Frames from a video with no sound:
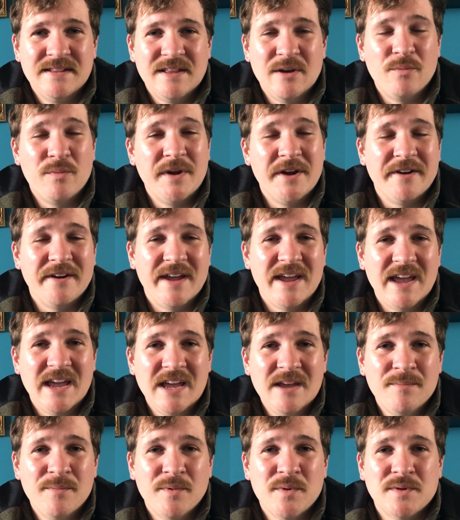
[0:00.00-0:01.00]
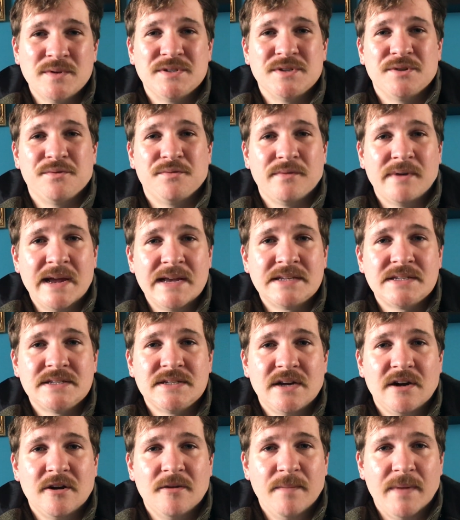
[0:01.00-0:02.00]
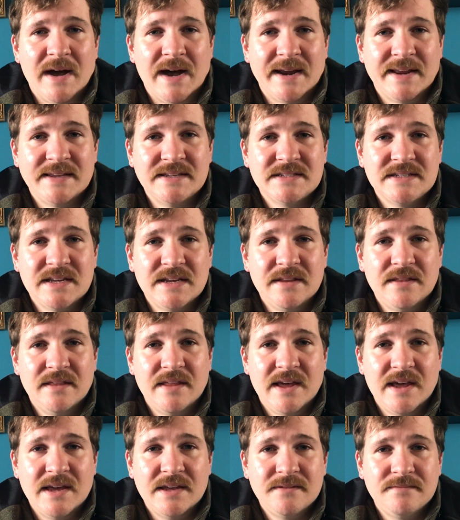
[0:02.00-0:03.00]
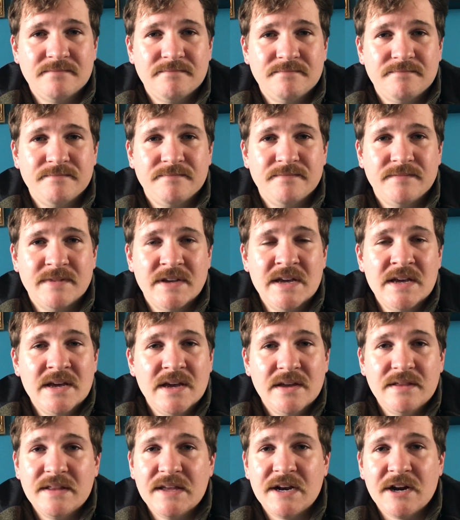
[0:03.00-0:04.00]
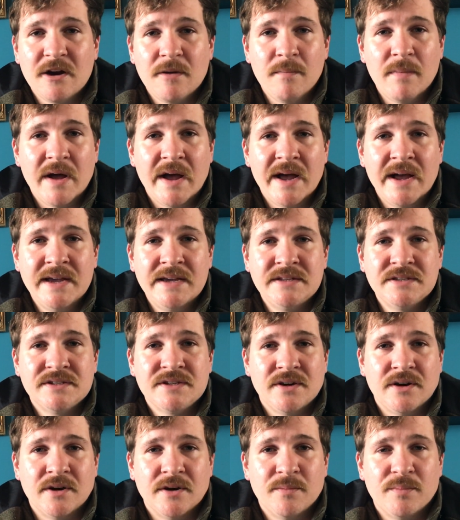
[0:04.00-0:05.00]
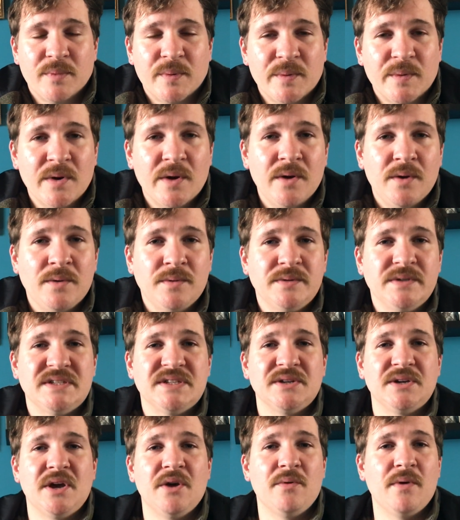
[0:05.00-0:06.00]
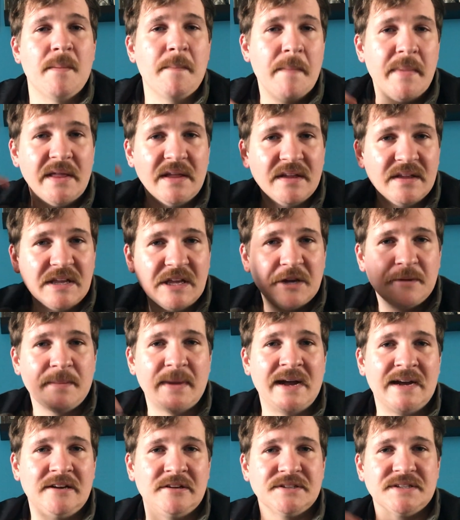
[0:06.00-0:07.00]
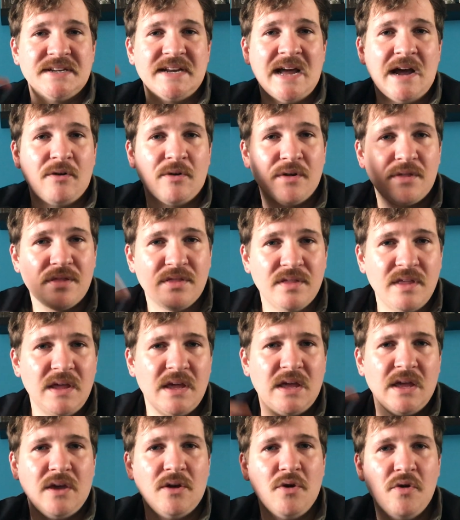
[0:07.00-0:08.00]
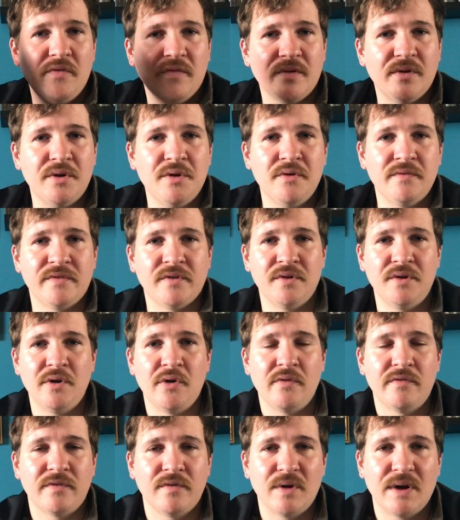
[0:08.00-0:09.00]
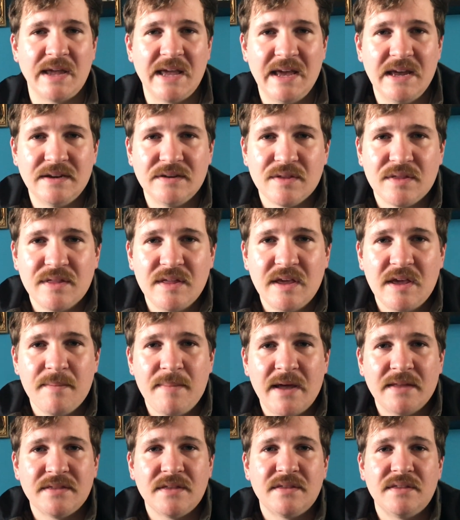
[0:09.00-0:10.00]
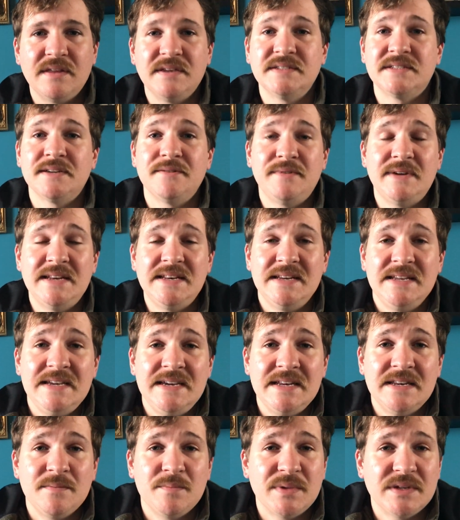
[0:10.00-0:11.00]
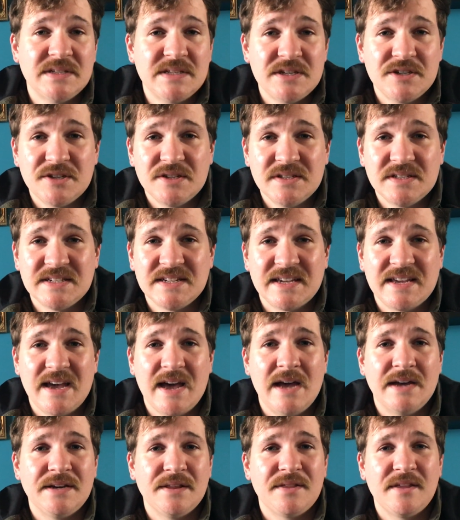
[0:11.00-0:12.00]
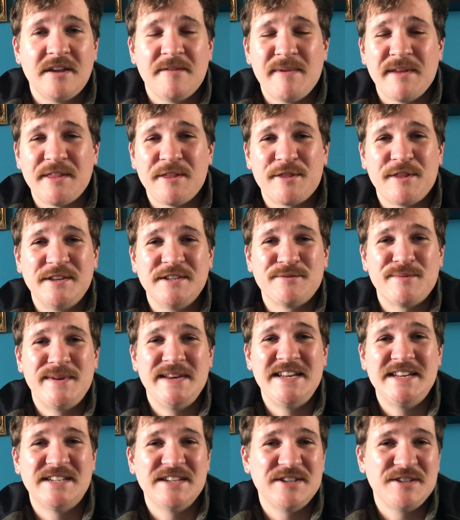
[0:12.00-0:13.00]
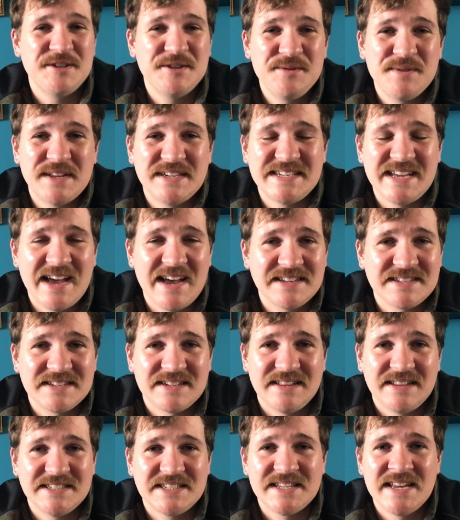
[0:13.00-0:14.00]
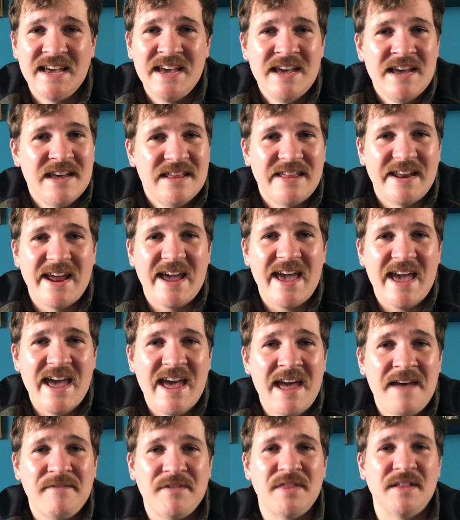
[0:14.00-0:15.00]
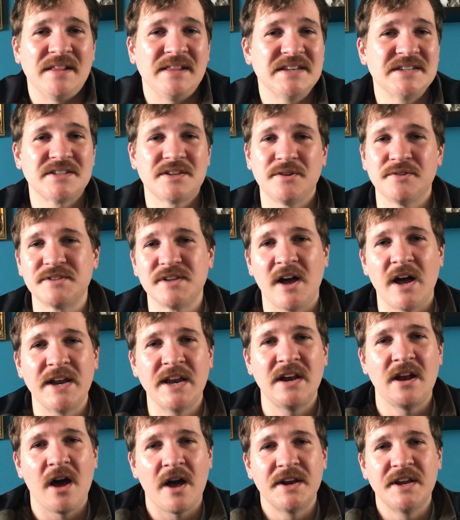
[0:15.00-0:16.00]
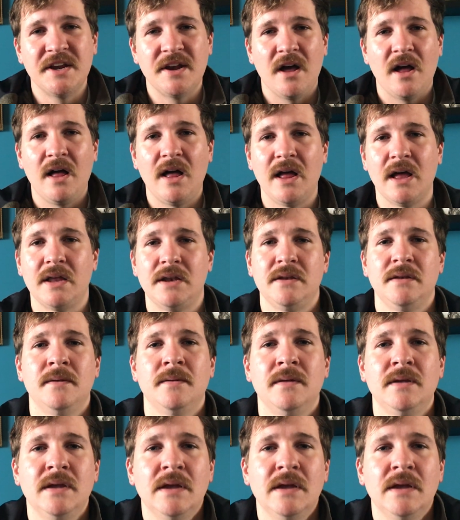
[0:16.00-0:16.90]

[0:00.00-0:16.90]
That we are able to rest our bodies in that. And then our minds are prone to go a million miles an hour thinking over and over and over again to think about the things that we need and petitions to God, to think about the things we need to do, the task list that I have, and the list goes on and on and on.